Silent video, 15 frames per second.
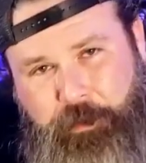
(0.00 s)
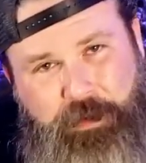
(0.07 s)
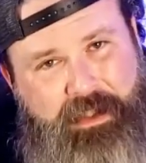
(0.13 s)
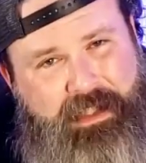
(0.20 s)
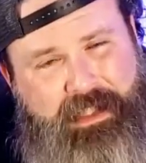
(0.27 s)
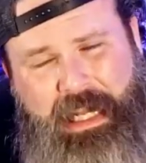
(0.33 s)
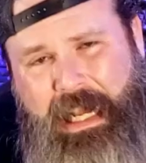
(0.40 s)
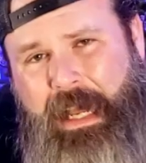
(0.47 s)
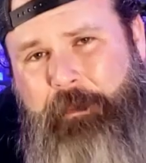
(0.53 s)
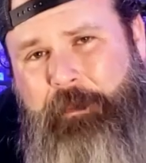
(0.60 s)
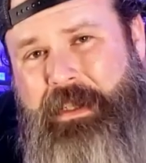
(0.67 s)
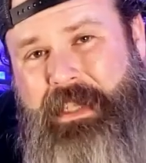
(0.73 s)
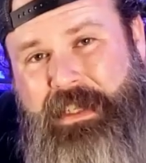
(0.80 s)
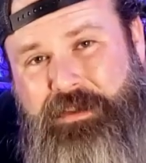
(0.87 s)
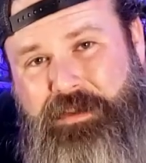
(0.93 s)
once that
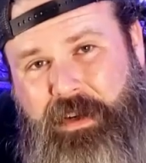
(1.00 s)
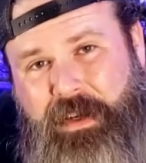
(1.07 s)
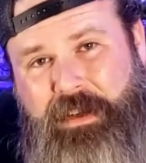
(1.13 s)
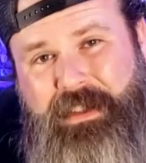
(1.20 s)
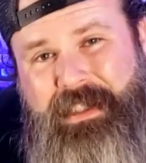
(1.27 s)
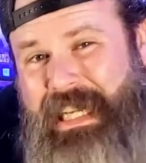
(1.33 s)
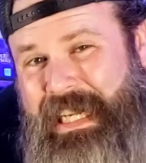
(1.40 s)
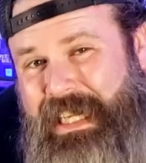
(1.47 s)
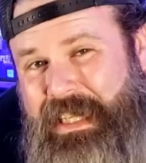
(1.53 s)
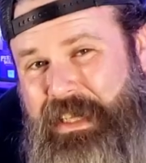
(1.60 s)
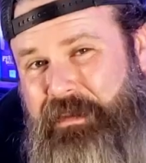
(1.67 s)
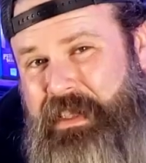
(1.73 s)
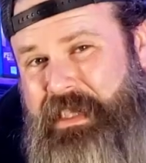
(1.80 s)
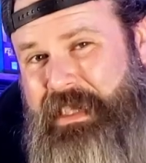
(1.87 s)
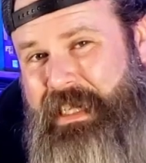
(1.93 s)
happens, it triggers the end
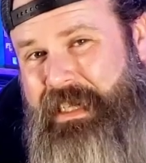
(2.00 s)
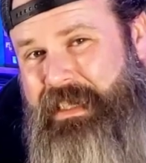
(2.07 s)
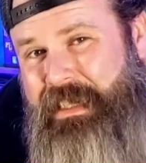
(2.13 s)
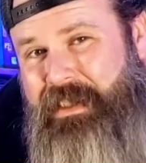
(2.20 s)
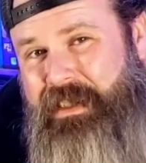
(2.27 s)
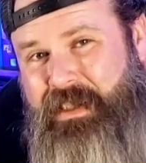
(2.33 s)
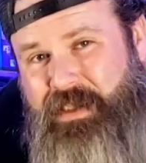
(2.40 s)
of a season's